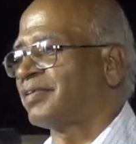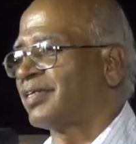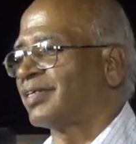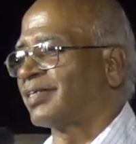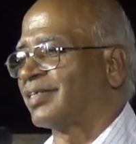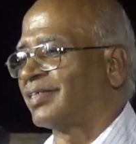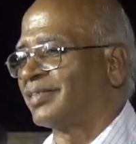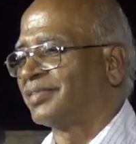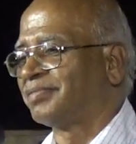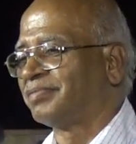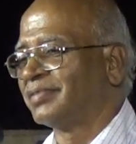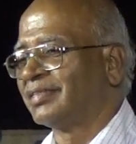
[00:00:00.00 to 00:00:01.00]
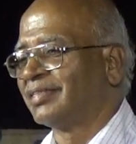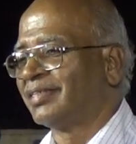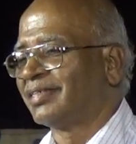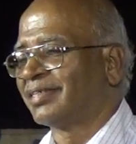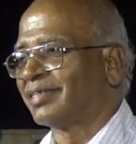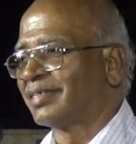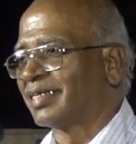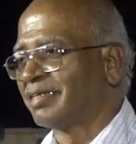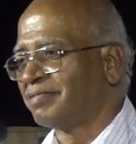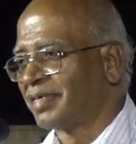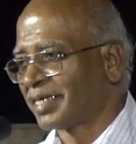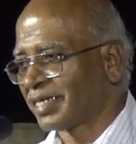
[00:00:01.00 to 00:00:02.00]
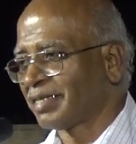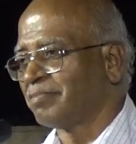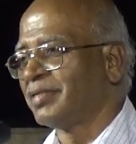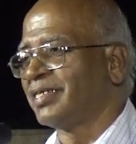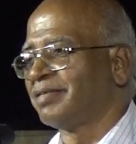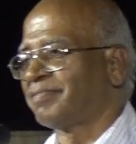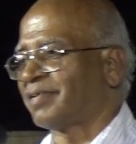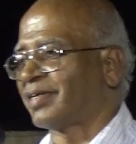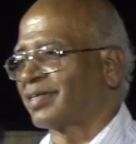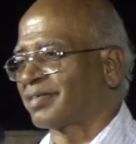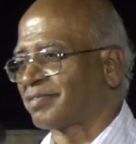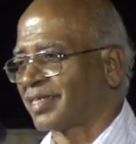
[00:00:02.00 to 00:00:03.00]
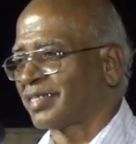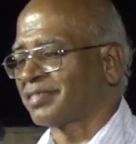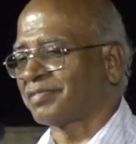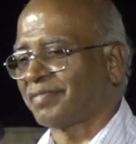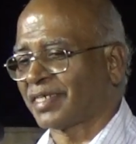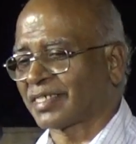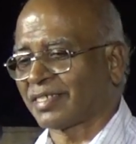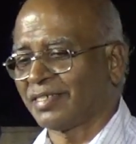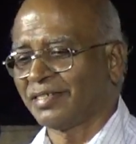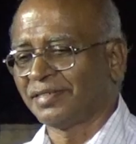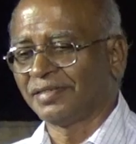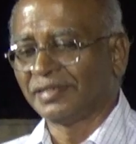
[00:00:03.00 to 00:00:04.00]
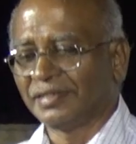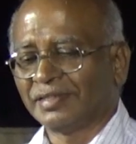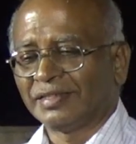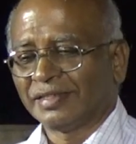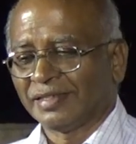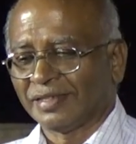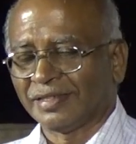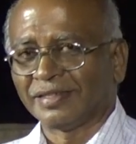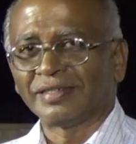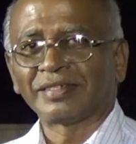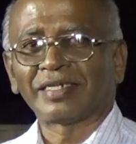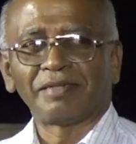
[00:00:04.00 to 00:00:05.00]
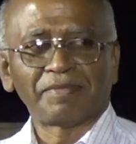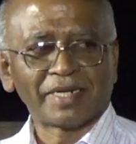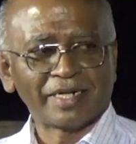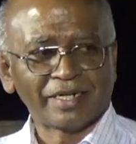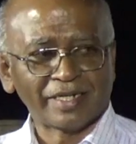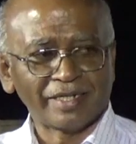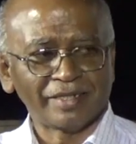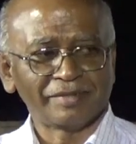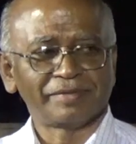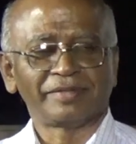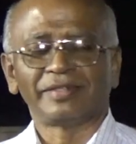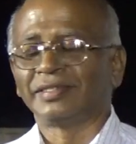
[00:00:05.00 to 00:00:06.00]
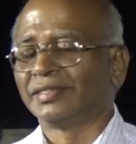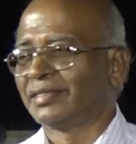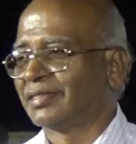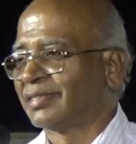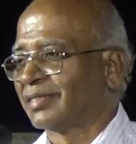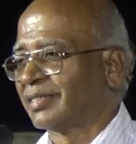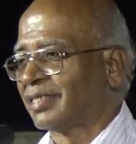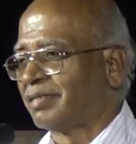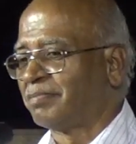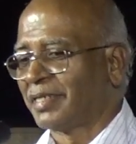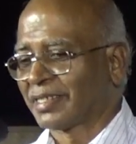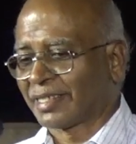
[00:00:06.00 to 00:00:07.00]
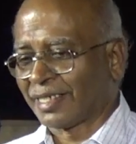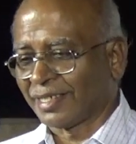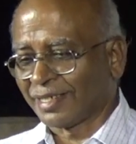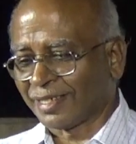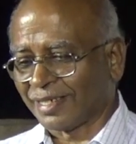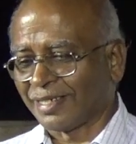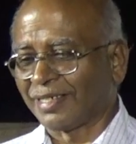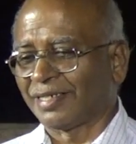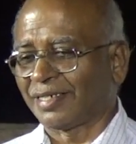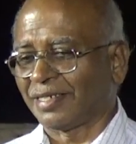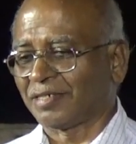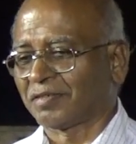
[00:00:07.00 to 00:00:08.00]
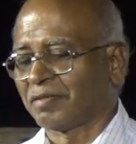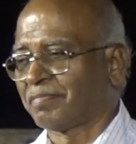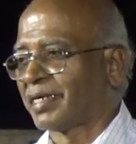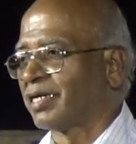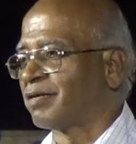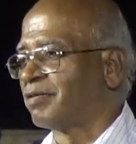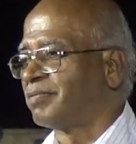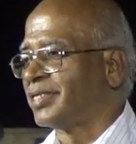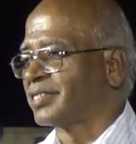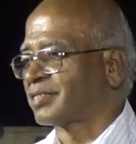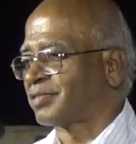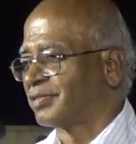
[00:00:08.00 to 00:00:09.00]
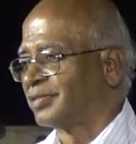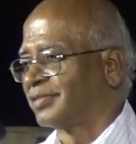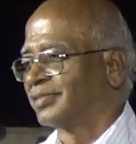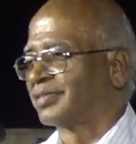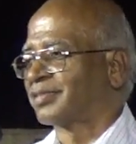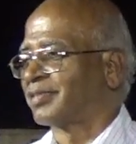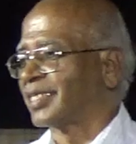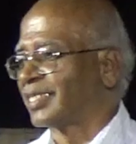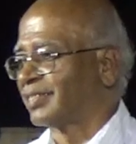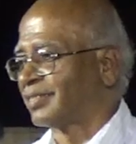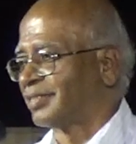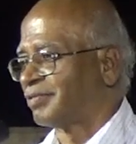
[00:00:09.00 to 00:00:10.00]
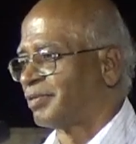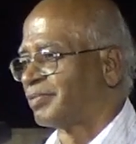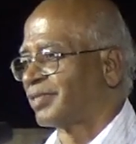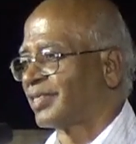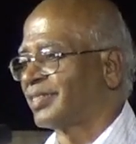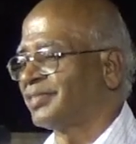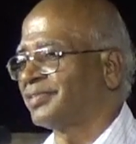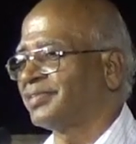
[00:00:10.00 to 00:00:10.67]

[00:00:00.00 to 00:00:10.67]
for inviting me for today's function, celebrating Ambedkar and also paying homage to Rohith Vemula.